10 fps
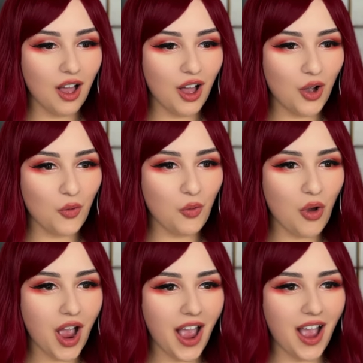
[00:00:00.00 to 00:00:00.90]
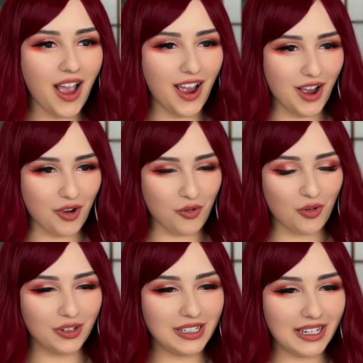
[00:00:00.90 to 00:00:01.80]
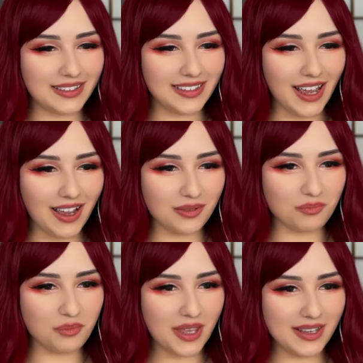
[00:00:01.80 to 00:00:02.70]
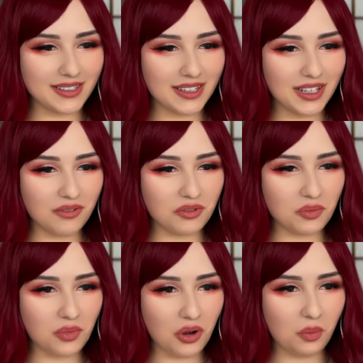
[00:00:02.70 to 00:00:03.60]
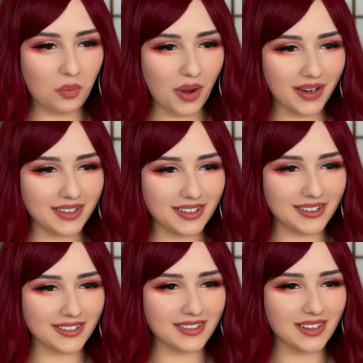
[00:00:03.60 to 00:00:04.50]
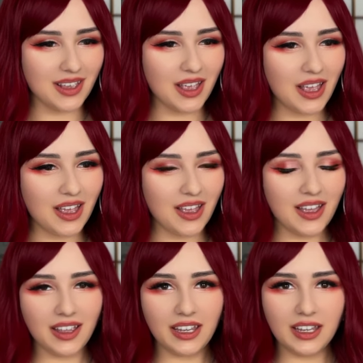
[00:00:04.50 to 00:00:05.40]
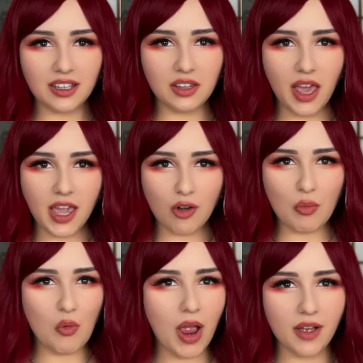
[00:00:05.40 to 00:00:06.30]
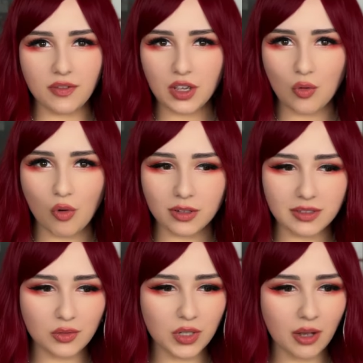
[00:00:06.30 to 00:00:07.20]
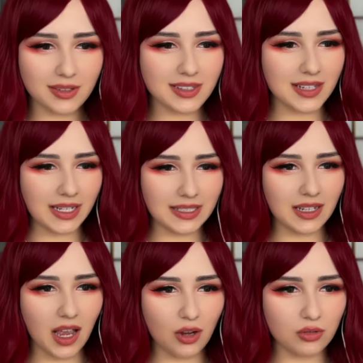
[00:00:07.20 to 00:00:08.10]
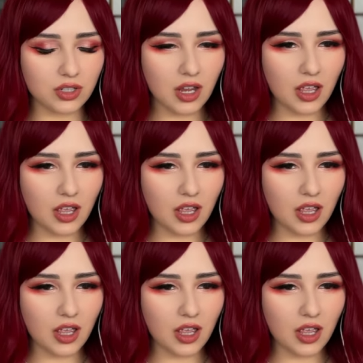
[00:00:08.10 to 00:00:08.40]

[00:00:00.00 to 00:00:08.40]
Wow. Now that makes it even more badass. He can equip whatever he wants without standing out,